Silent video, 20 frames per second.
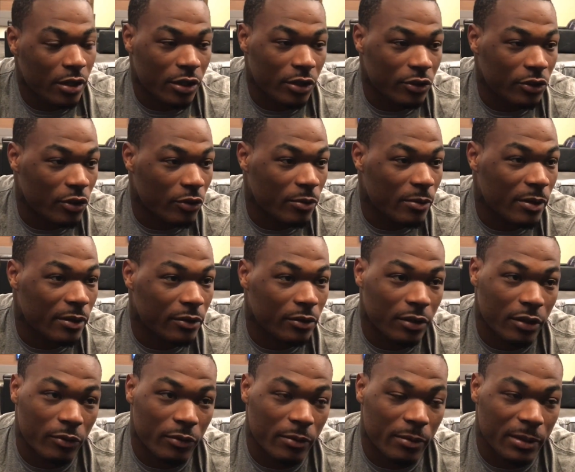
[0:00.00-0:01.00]
you know, we
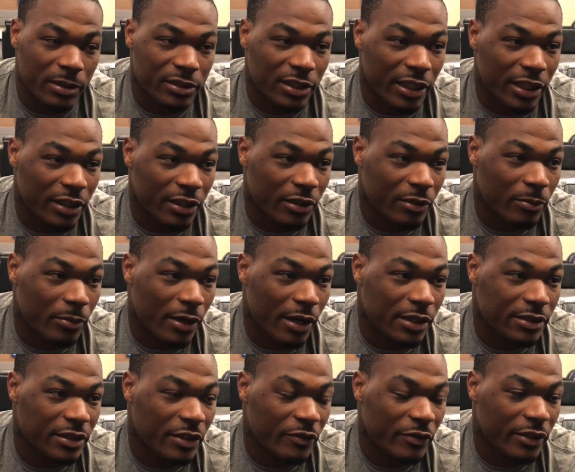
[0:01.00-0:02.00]
we've been taking it to
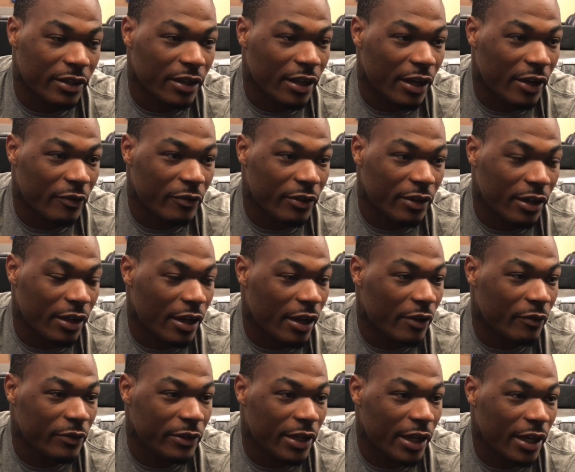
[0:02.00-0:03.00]
practice every
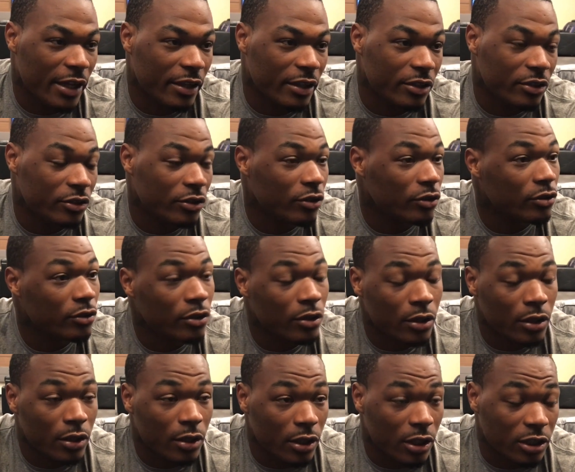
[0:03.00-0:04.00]
every every day, and you know,
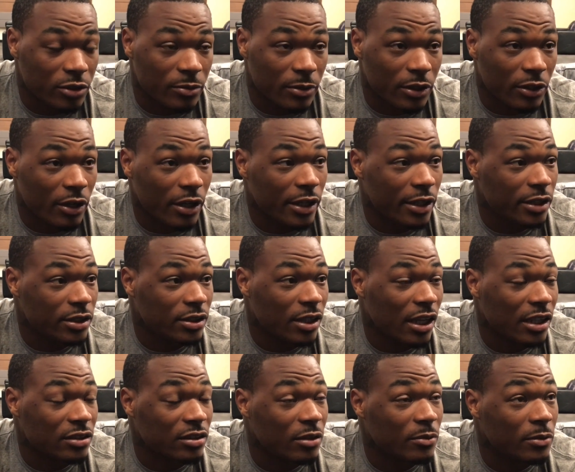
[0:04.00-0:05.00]
it's been great these
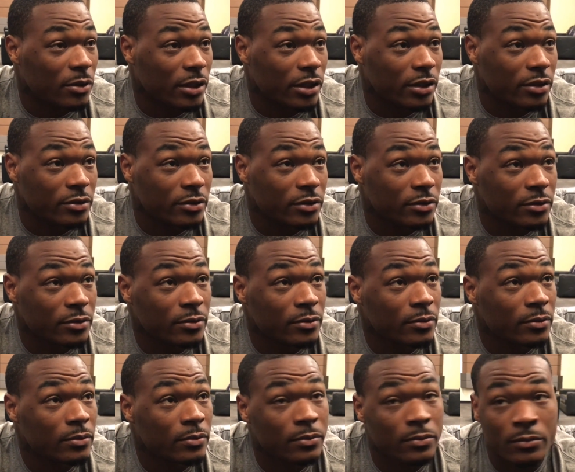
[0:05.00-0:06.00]
last couple games.
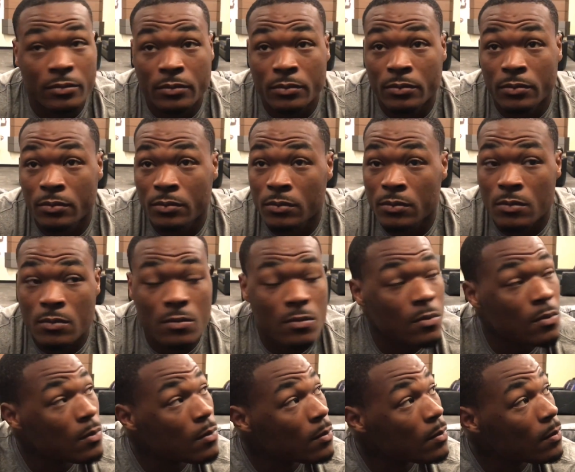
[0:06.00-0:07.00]
Did you feel
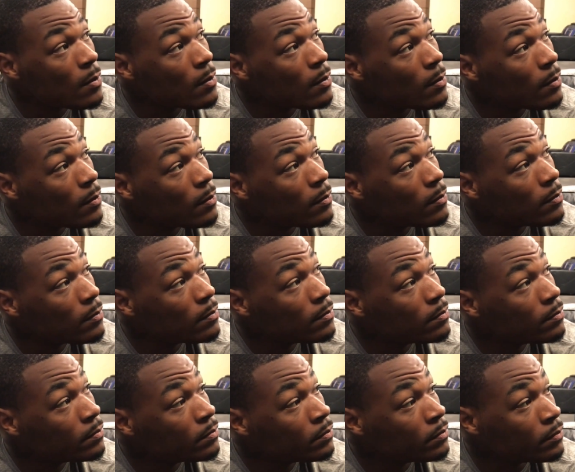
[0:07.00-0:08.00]
like that wasn't happening
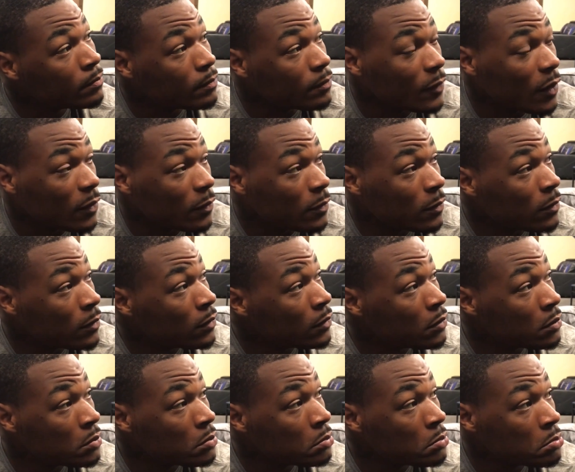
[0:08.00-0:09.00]
before no. the fourth
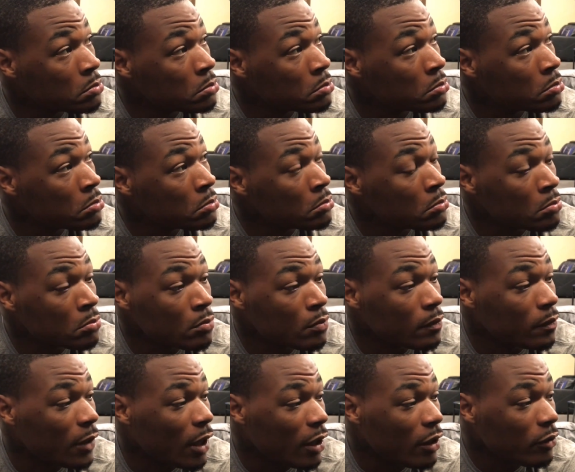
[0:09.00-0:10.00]
quarter of the Boston College?
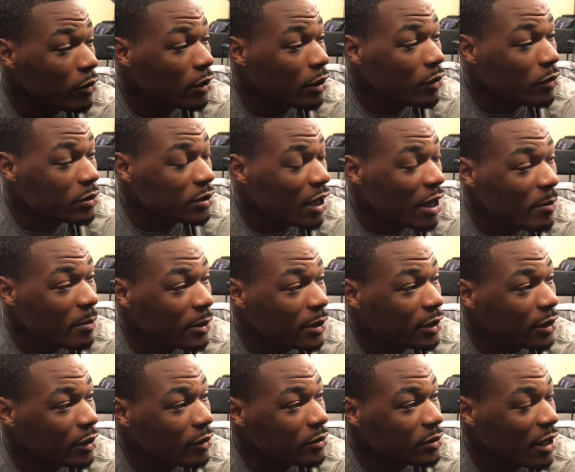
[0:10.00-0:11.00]
No, it, it was
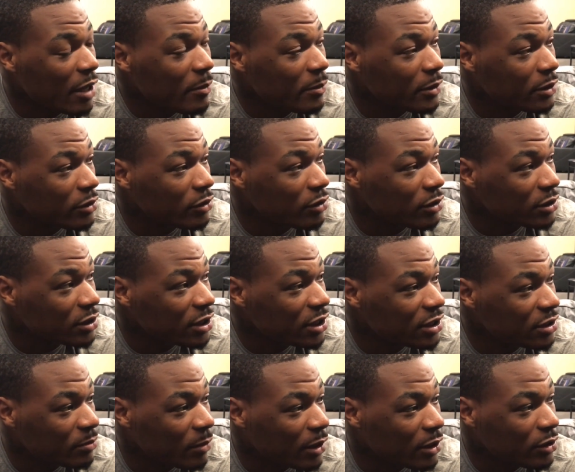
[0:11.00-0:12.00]
happening. It was happening during the
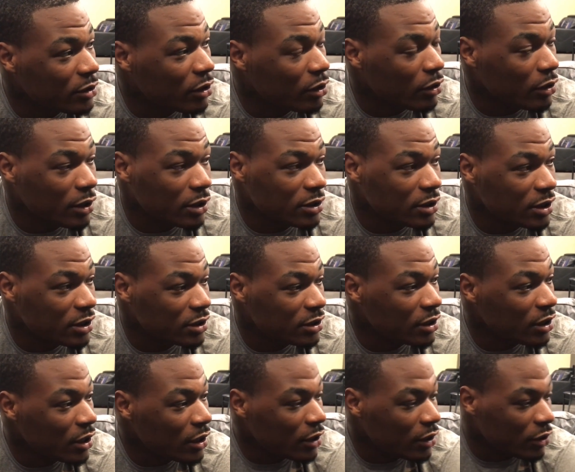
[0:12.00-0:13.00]
season, but you know, it's just
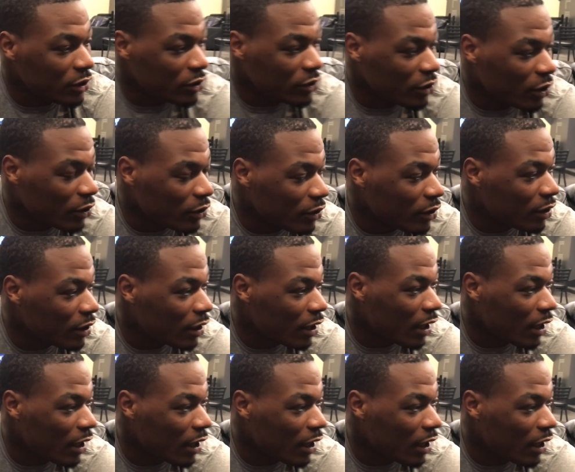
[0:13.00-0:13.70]
you know